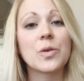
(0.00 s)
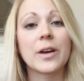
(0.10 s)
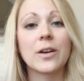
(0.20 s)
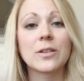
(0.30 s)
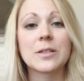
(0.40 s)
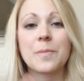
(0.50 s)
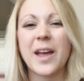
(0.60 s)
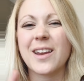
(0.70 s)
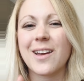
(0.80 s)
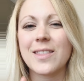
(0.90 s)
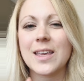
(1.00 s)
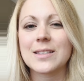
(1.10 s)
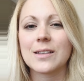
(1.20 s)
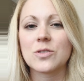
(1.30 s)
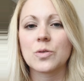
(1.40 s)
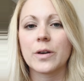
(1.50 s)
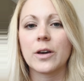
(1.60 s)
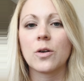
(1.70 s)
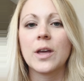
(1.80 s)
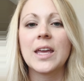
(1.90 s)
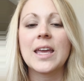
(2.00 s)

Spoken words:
oil, depending on the essential oil,